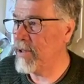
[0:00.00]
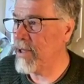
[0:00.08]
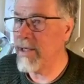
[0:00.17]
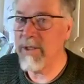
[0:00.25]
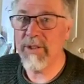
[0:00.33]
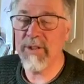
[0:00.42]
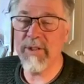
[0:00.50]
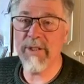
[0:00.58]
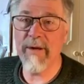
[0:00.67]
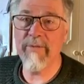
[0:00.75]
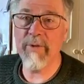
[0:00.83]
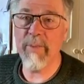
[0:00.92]
which I just
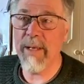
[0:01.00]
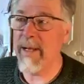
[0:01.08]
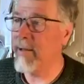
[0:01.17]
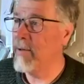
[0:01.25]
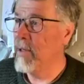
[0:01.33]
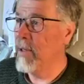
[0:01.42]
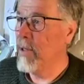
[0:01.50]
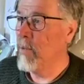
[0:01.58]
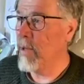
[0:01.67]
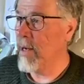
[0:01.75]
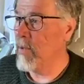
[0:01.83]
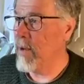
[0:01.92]
discovered when I
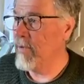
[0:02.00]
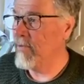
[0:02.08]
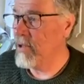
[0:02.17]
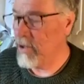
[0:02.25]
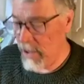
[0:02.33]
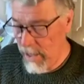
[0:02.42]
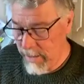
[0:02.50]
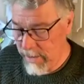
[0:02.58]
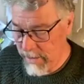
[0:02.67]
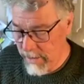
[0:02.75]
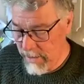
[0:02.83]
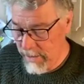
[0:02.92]
when I waved to
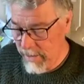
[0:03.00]
John,